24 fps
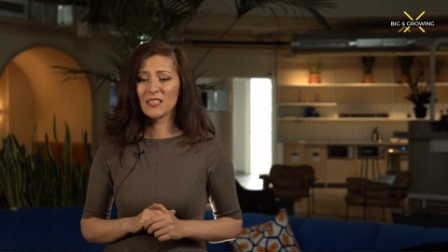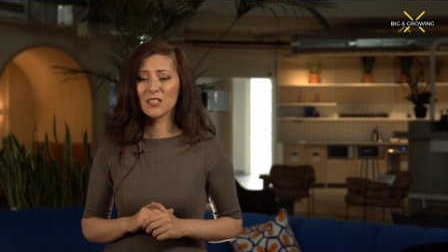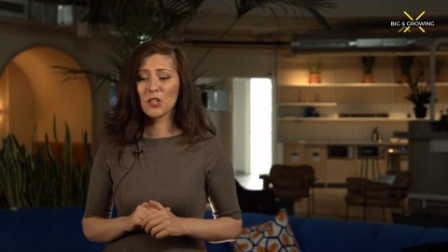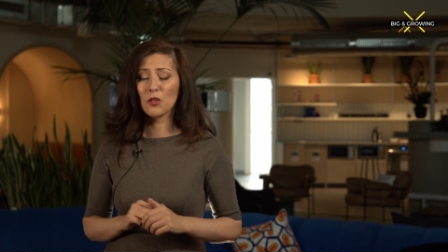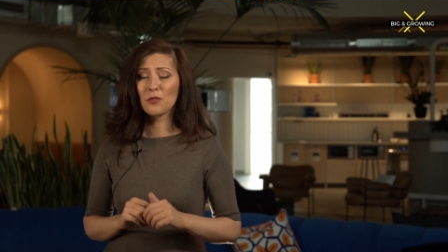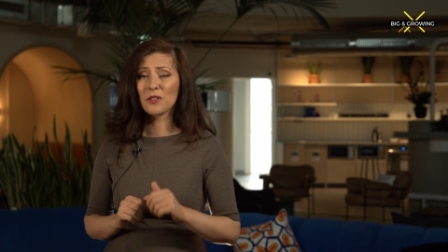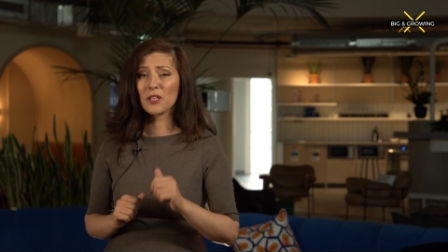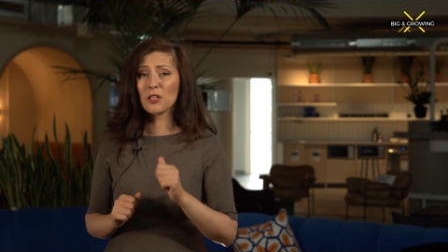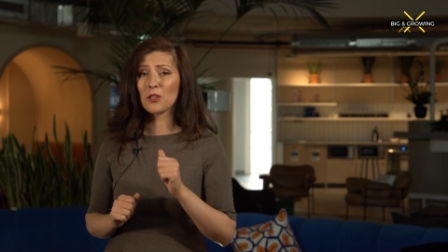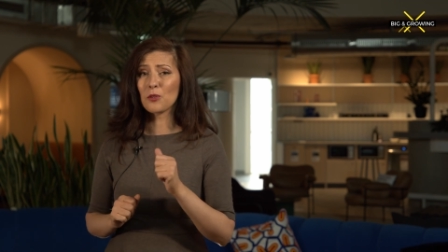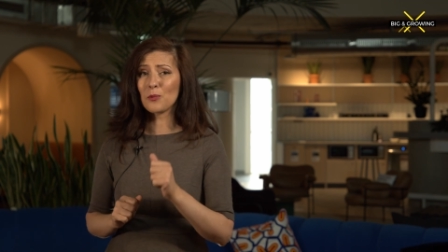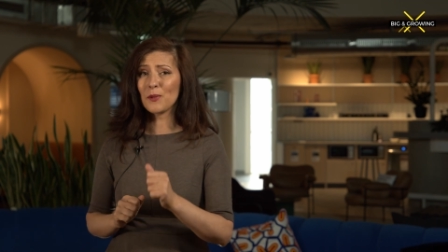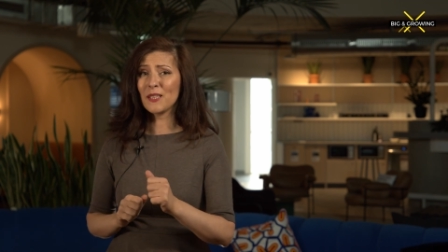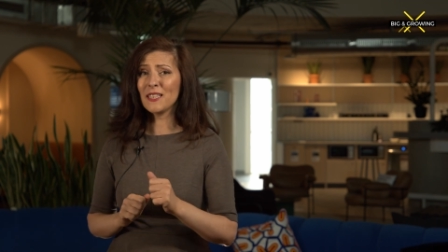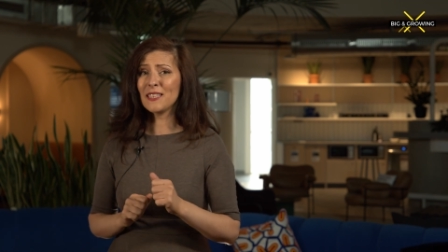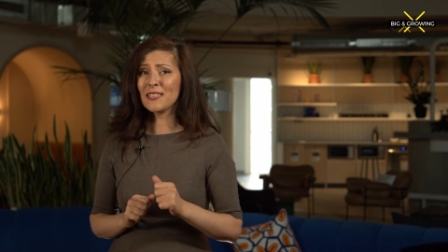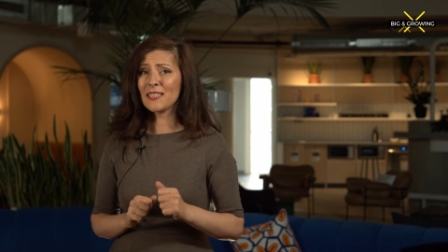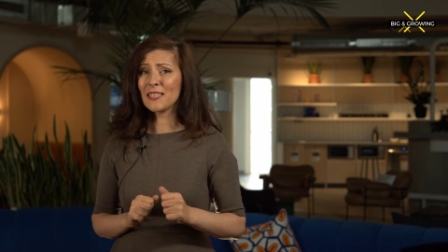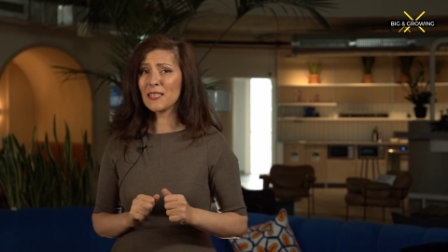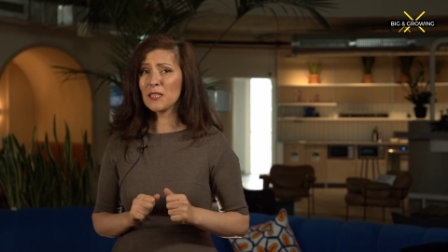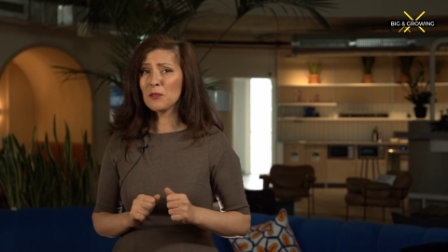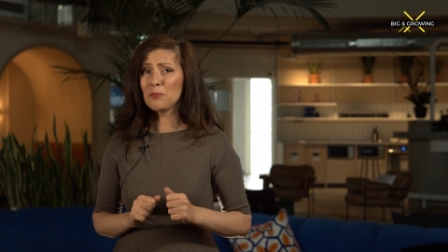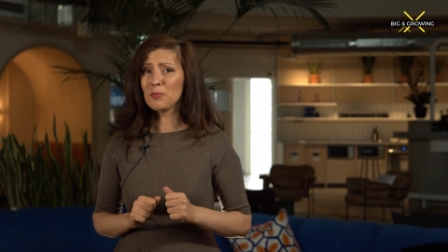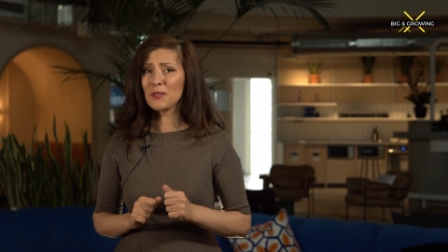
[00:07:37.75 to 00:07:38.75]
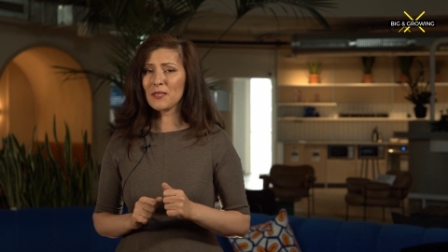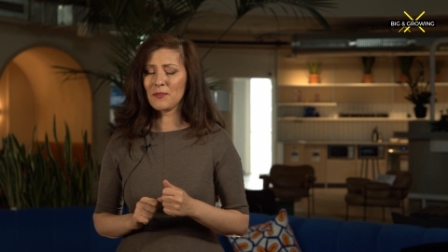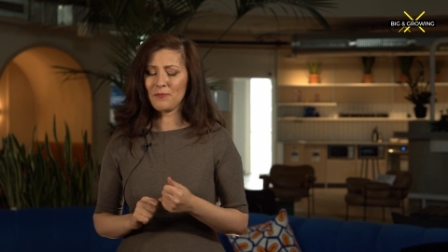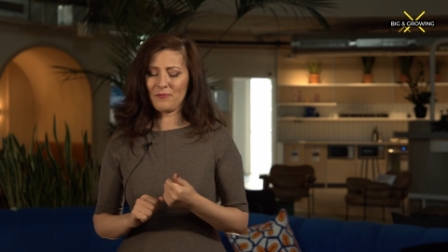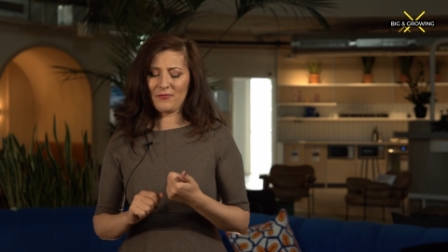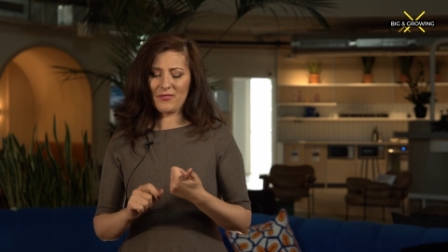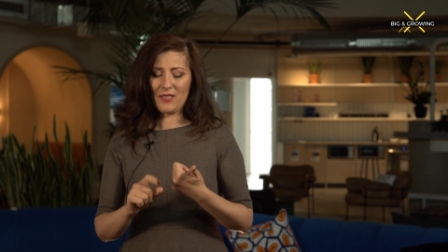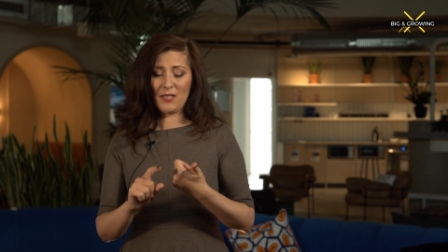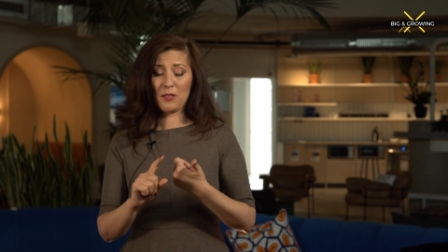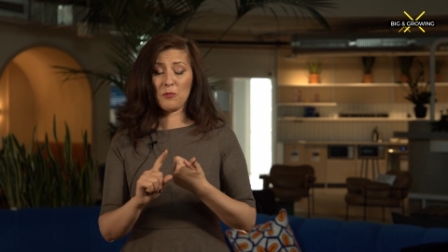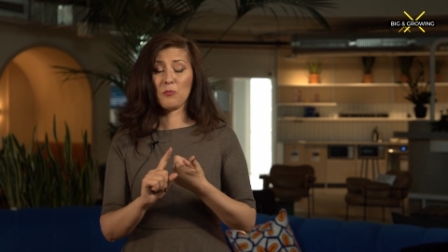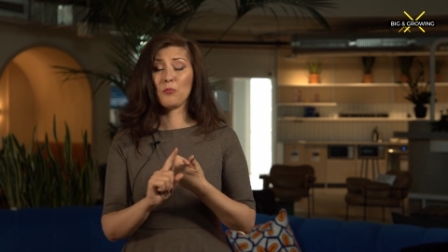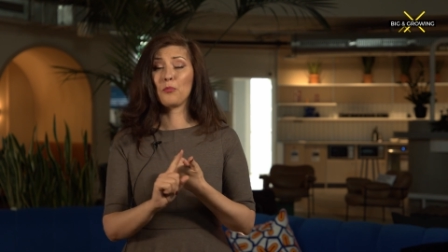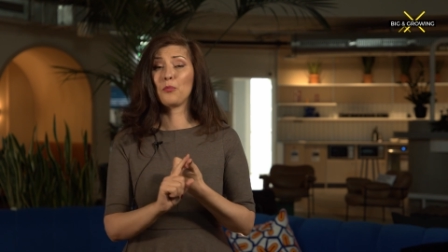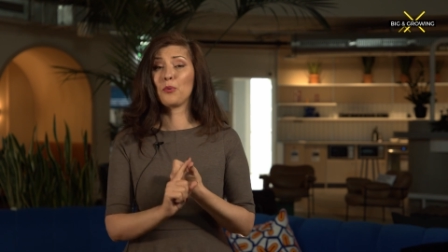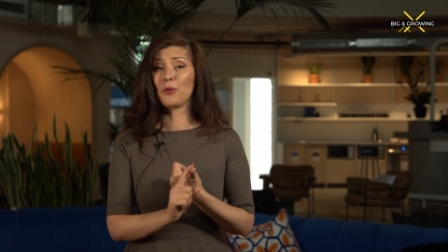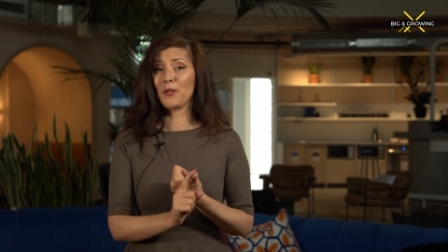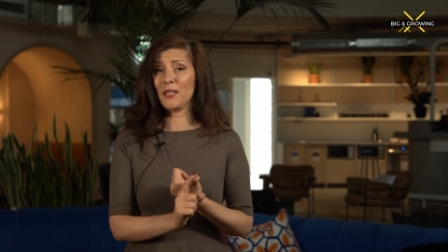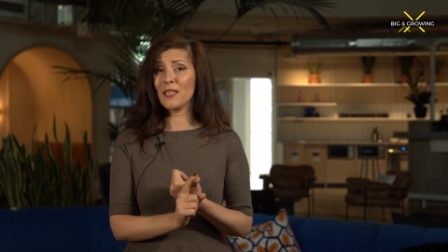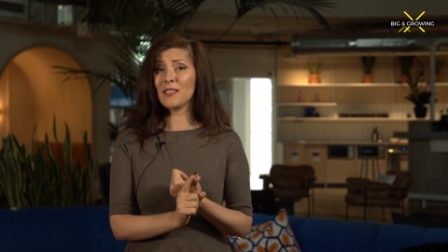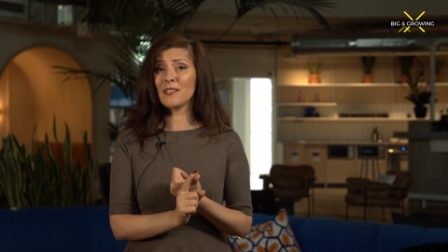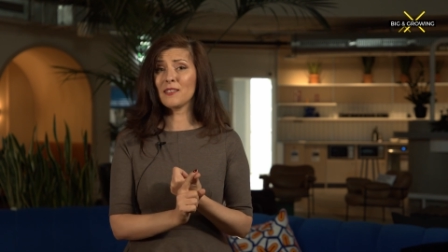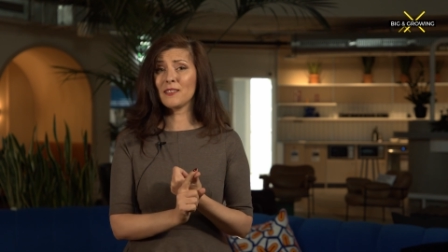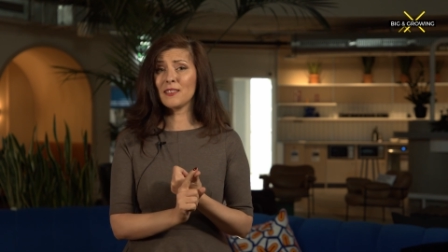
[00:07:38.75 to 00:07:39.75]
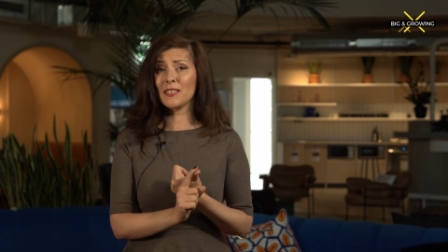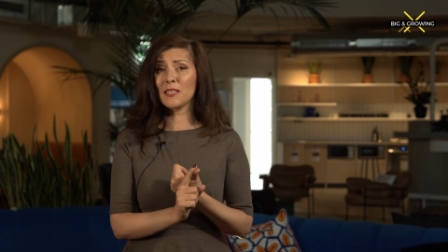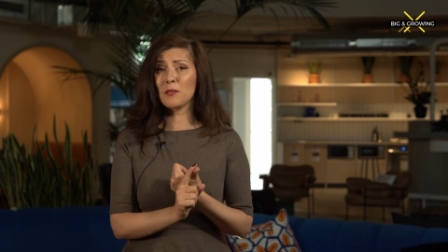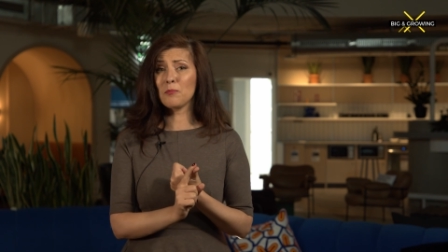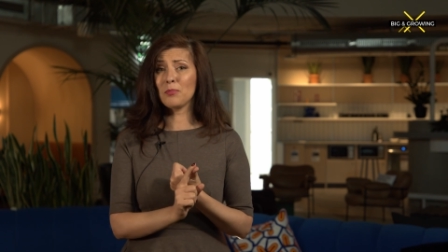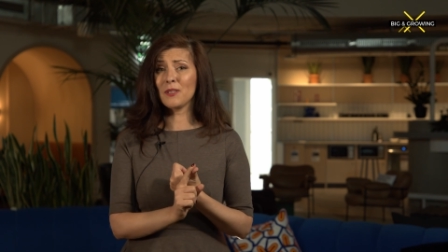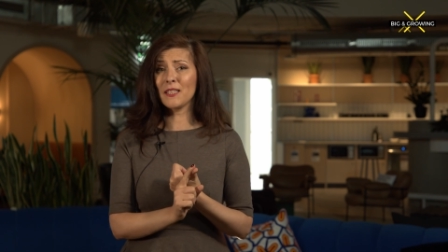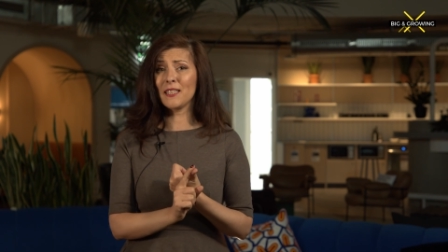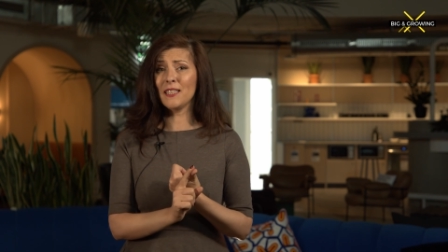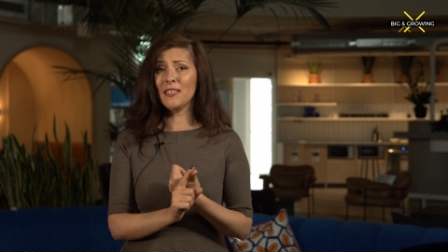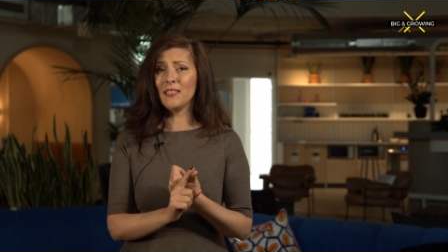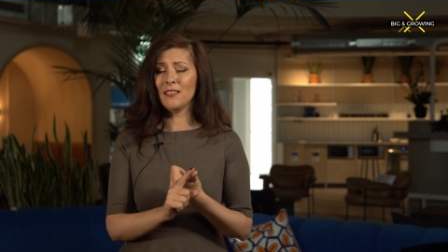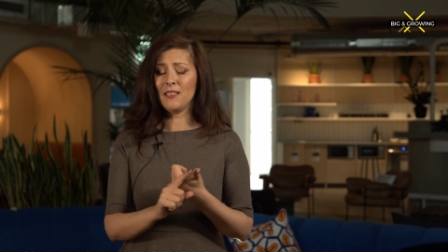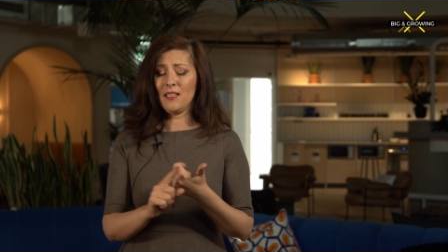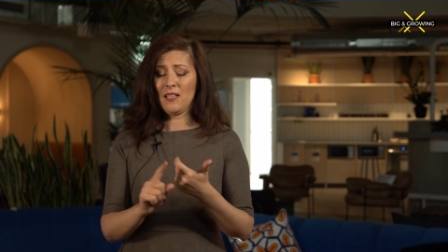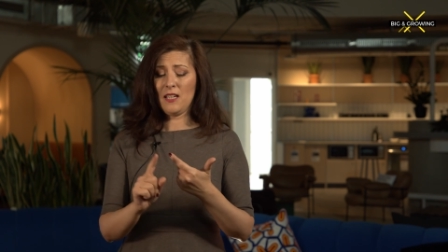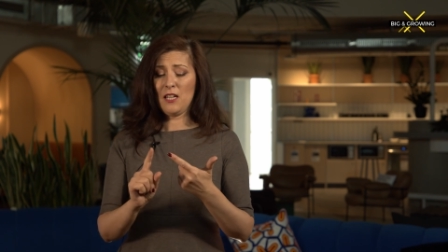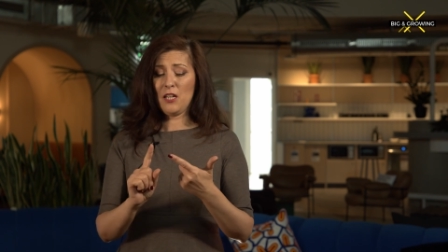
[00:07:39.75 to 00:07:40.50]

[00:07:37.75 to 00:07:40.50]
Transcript: So the three tips, breathe deeply,